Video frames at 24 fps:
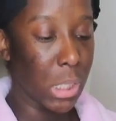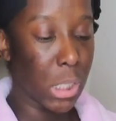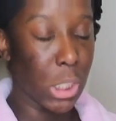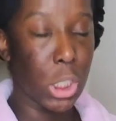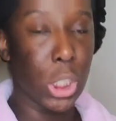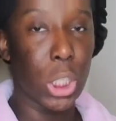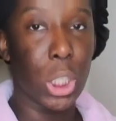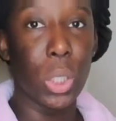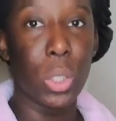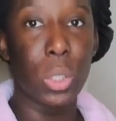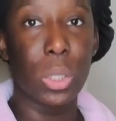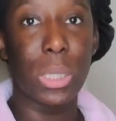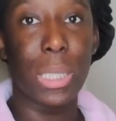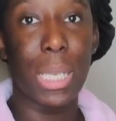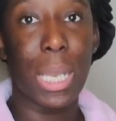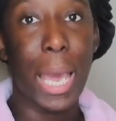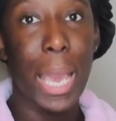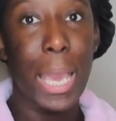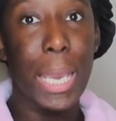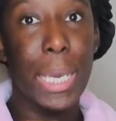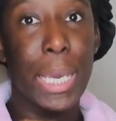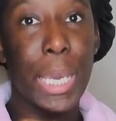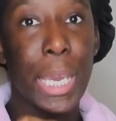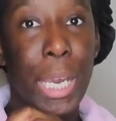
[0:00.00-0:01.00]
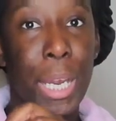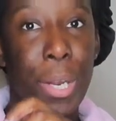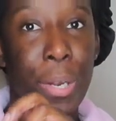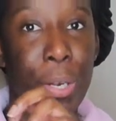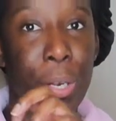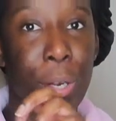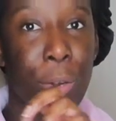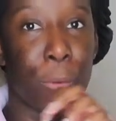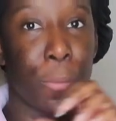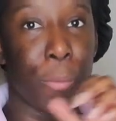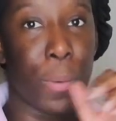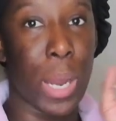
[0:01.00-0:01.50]
is cute to like
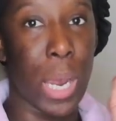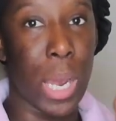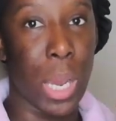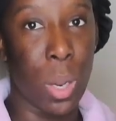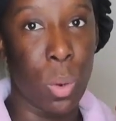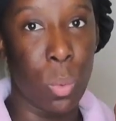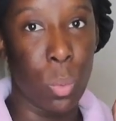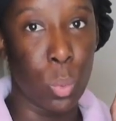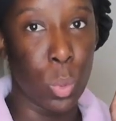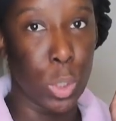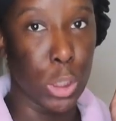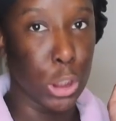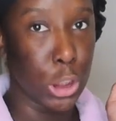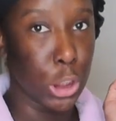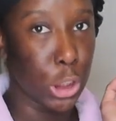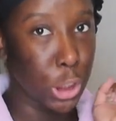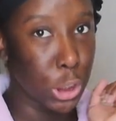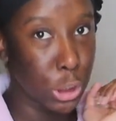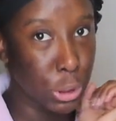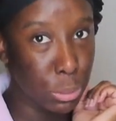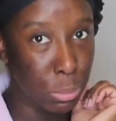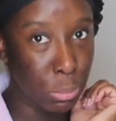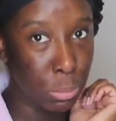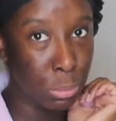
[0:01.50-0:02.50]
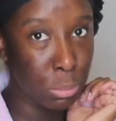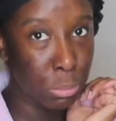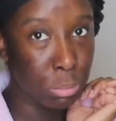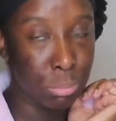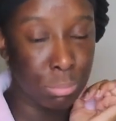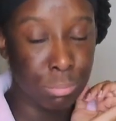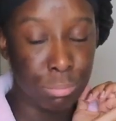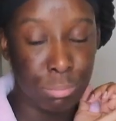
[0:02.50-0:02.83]
carry around with you.